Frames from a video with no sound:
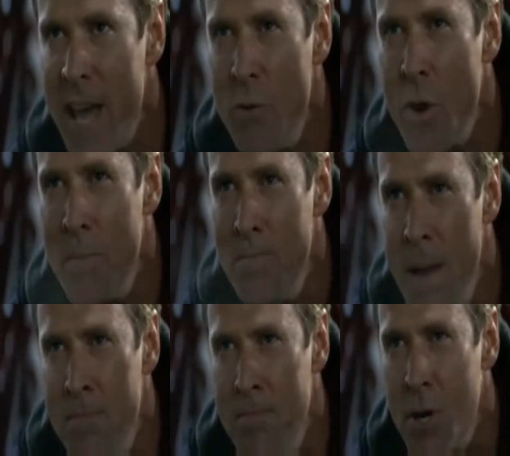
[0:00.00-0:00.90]
they
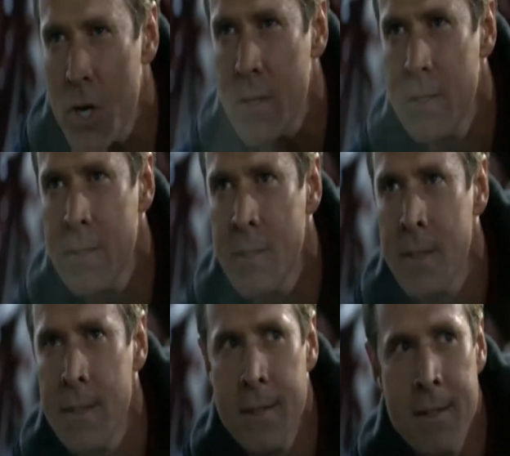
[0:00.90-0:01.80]
remember
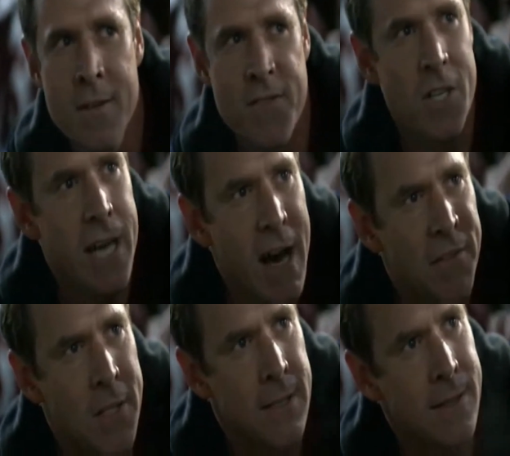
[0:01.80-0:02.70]

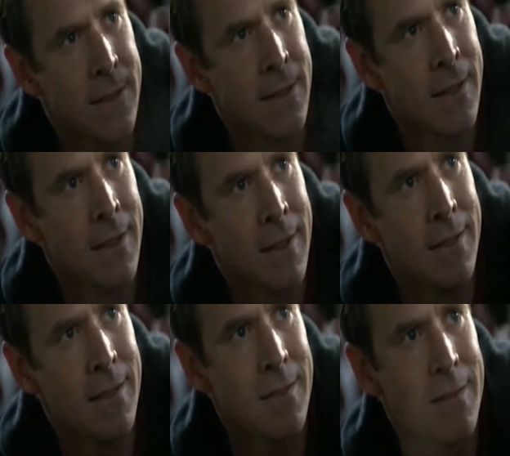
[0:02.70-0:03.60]
forever
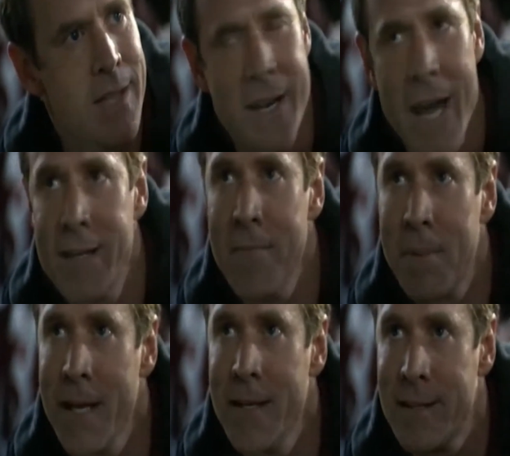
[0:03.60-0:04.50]
the night
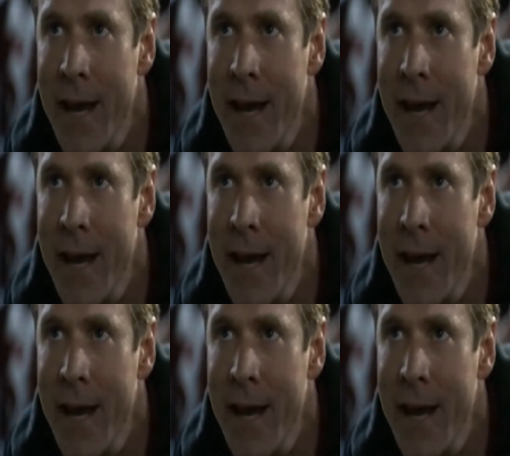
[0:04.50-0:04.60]
they played the